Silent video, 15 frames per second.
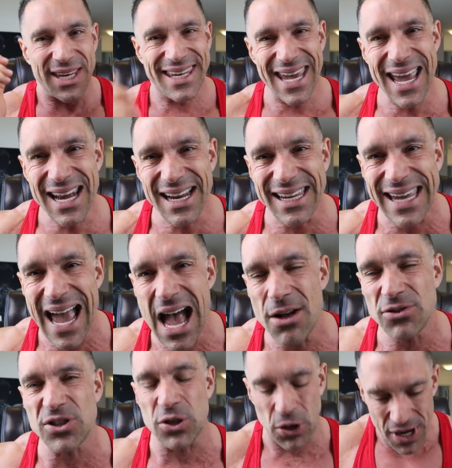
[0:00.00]
Get a
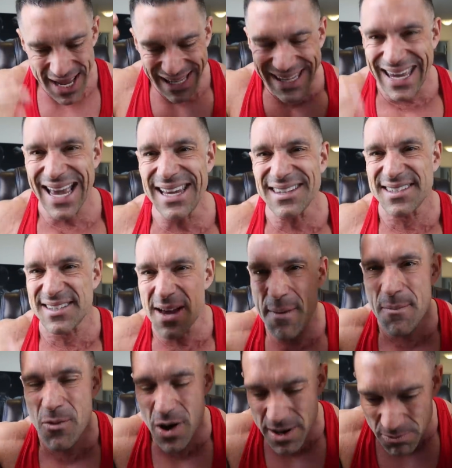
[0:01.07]
counselor, get
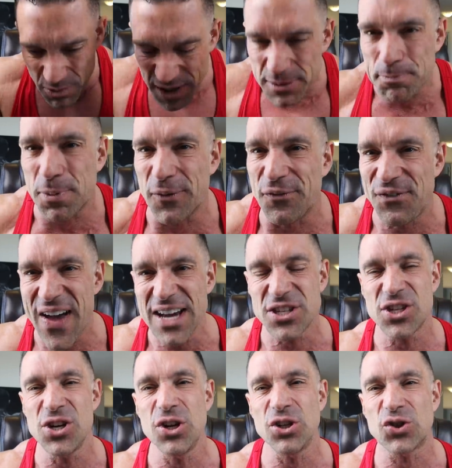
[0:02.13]
someone with
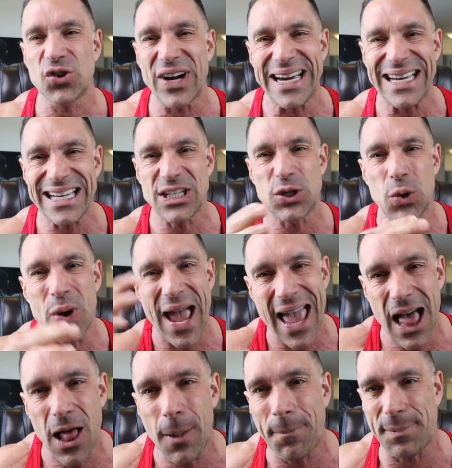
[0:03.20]
professional training to
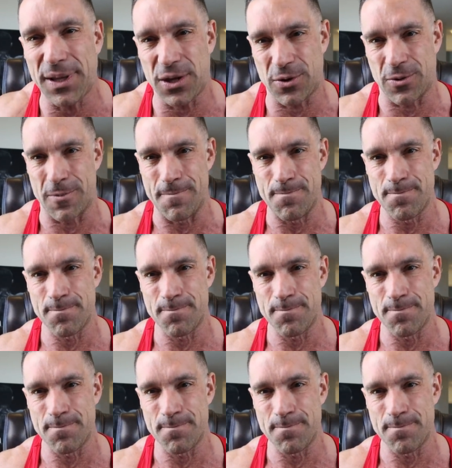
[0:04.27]
help you.